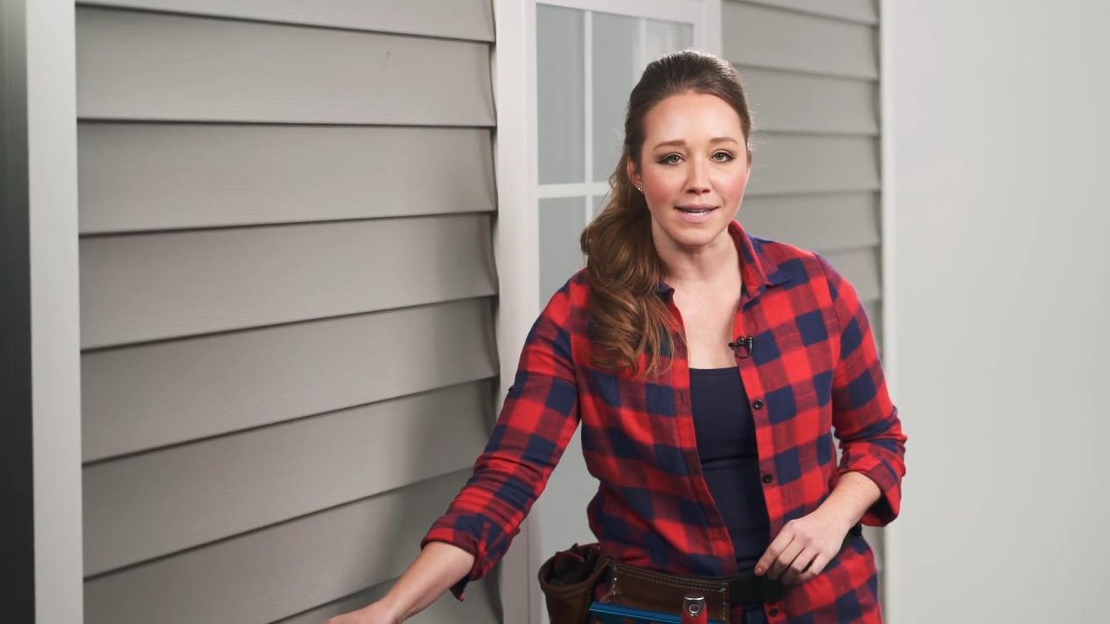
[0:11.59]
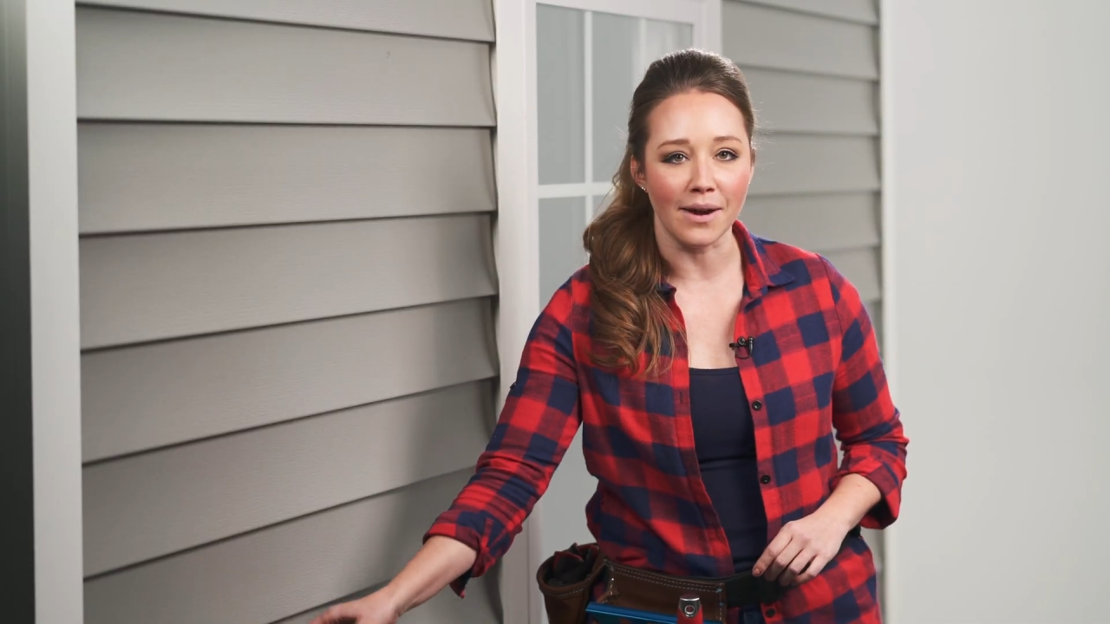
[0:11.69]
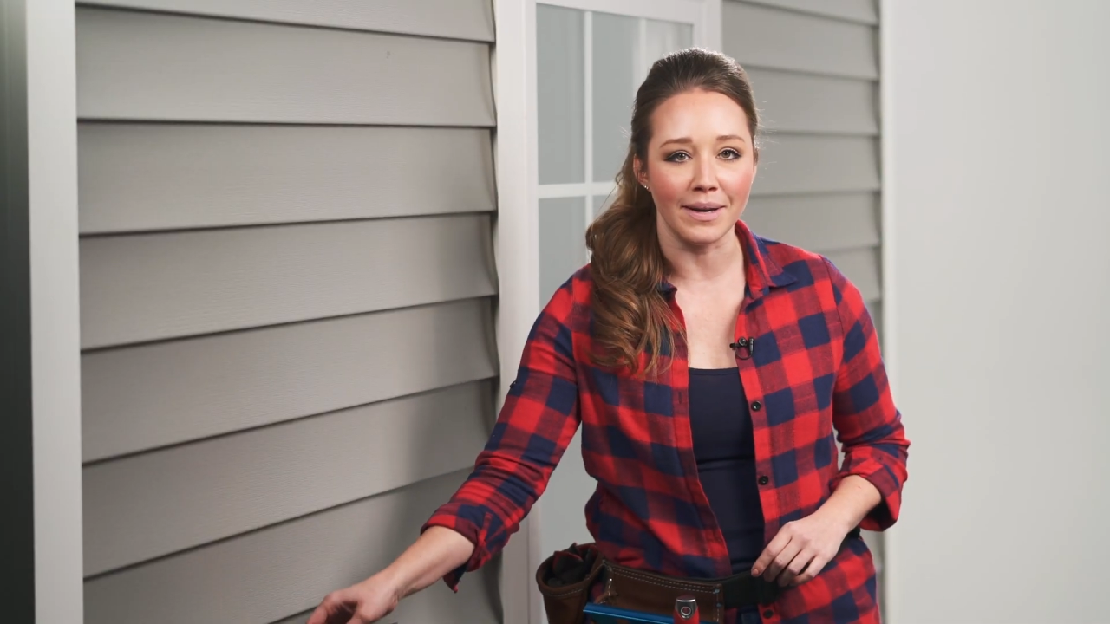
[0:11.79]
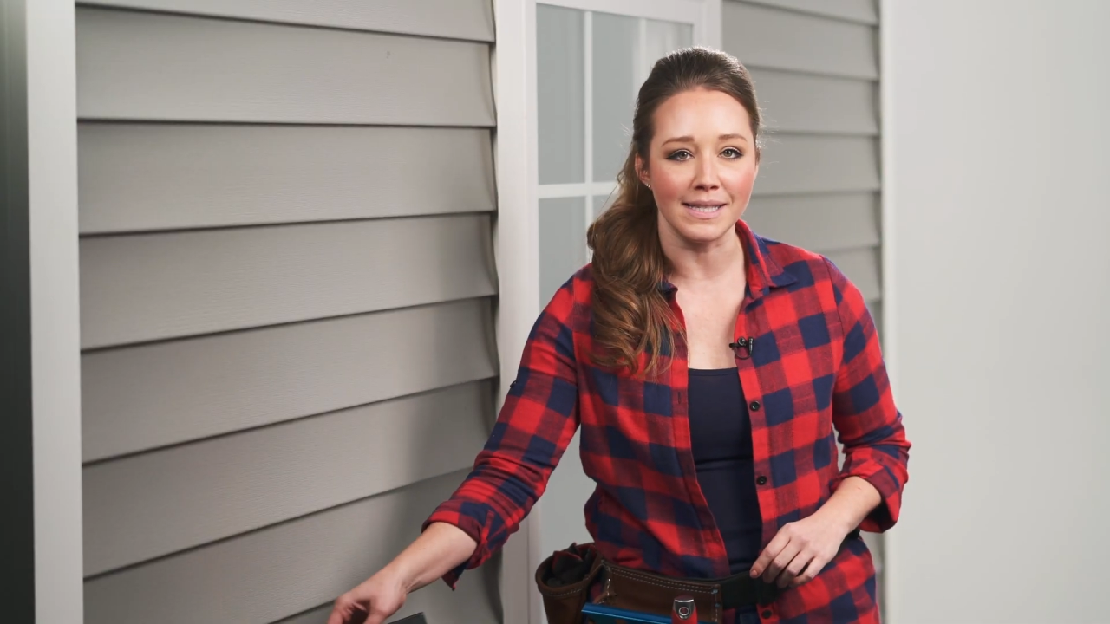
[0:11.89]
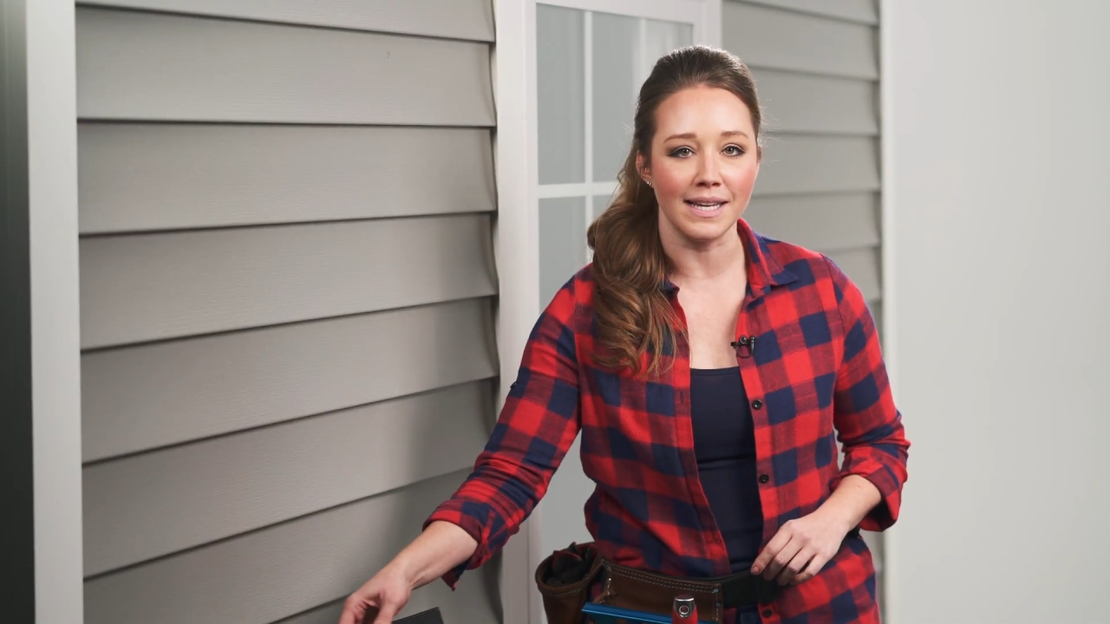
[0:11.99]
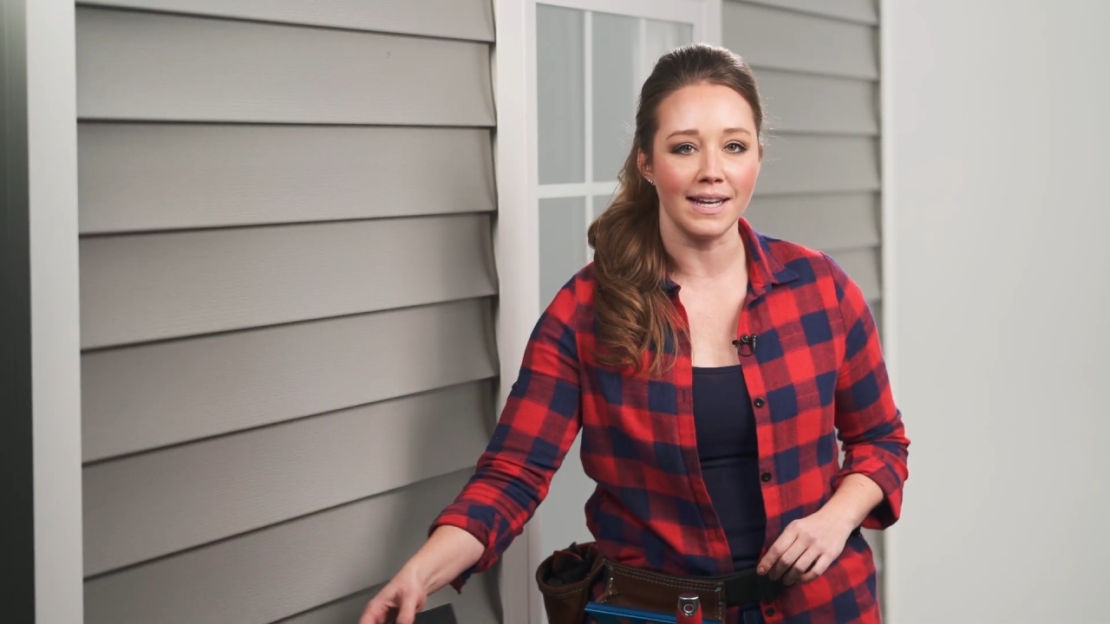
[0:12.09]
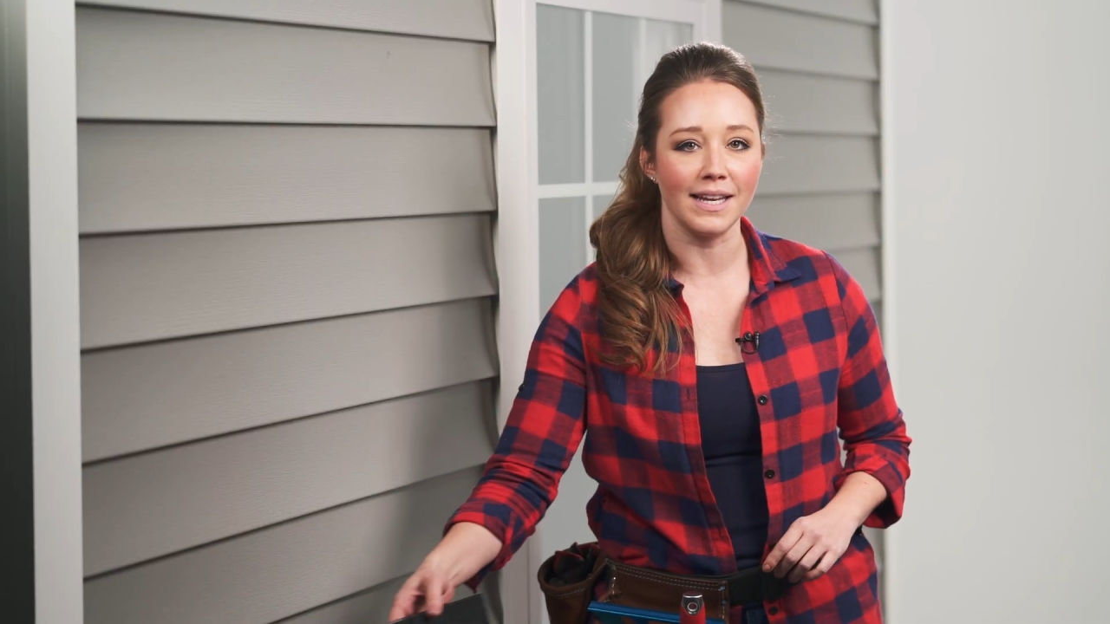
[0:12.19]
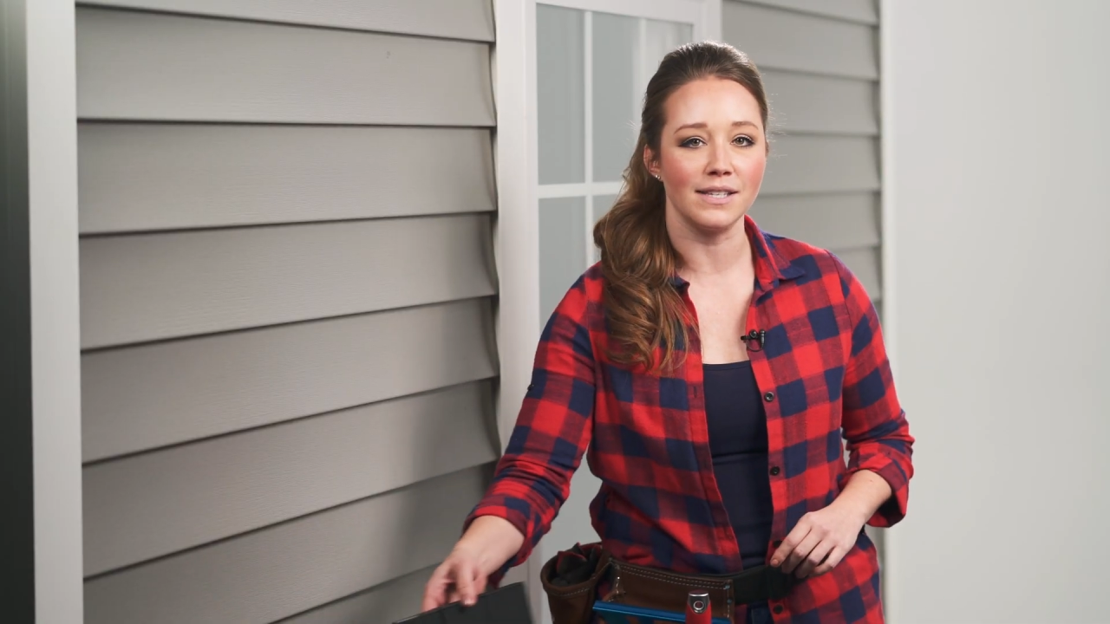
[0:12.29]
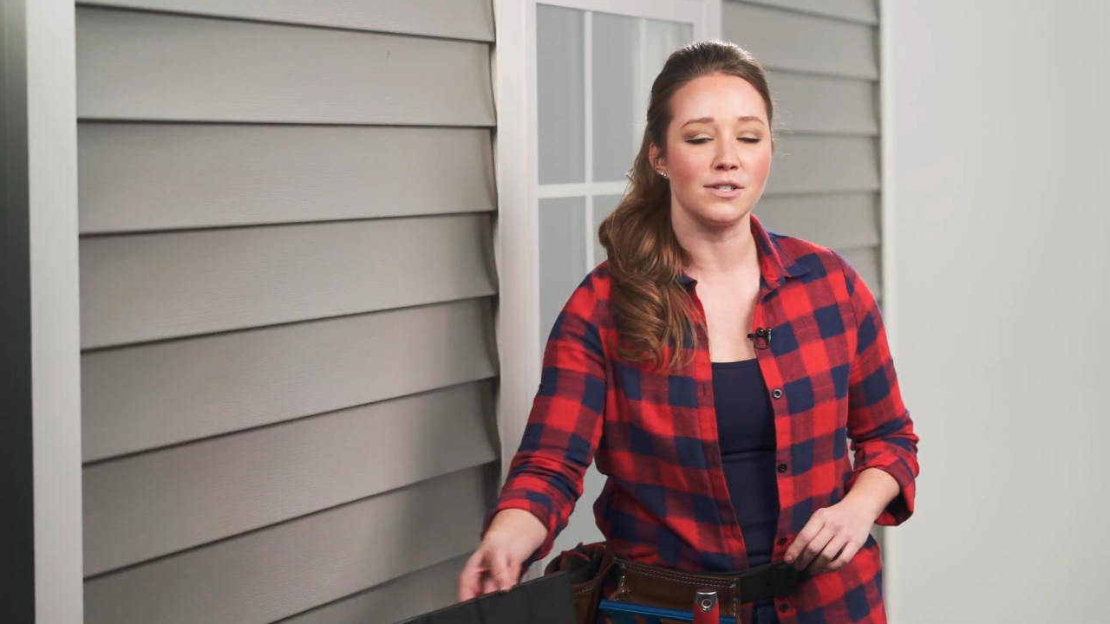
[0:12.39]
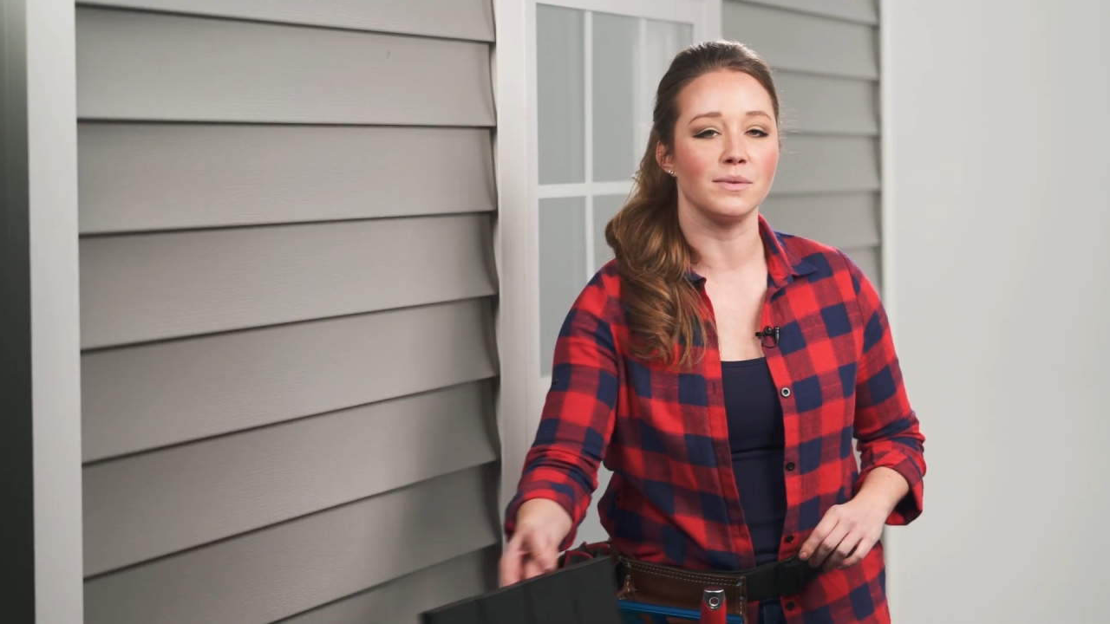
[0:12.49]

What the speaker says: how easy it is